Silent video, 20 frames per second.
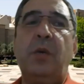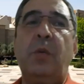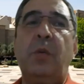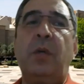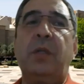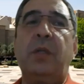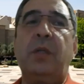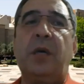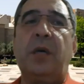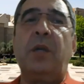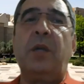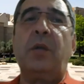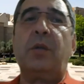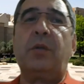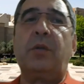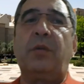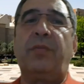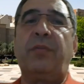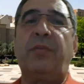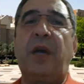where there are a
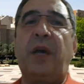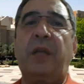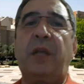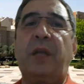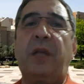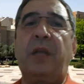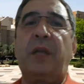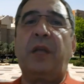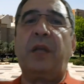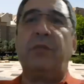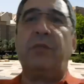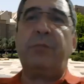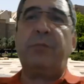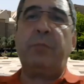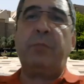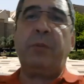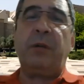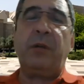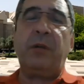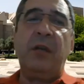lot of gathering of
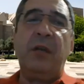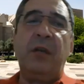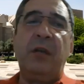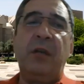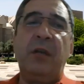people,